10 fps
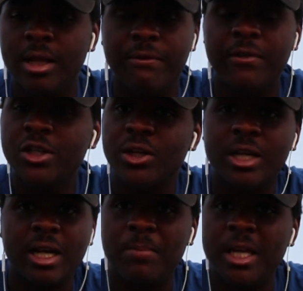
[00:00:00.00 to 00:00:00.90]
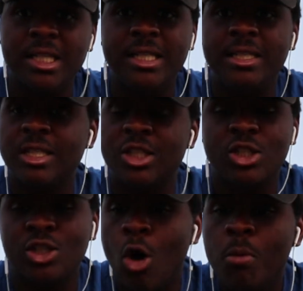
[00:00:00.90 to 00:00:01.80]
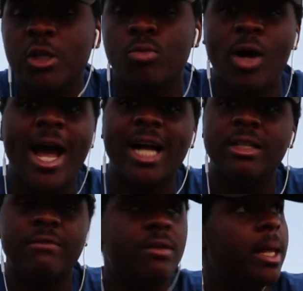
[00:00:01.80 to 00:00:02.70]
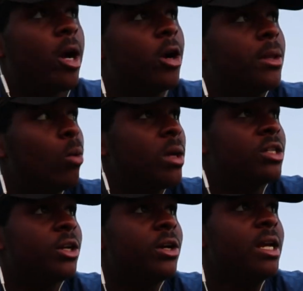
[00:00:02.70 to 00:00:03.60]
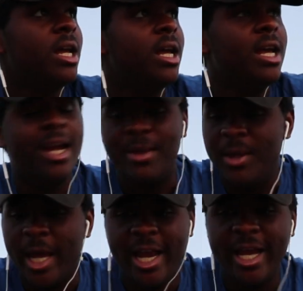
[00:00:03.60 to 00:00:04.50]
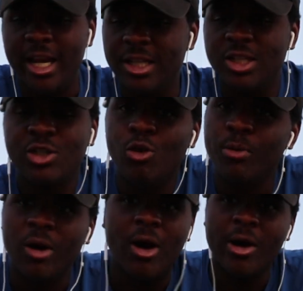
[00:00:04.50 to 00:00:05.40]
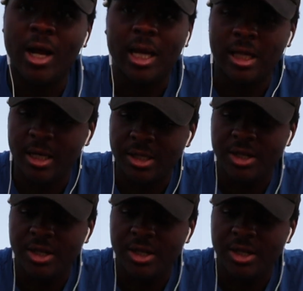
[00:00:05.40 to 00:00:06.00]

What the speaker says: The fish are going to be so much more active than they are in the winter, and then they hit it super hard like this.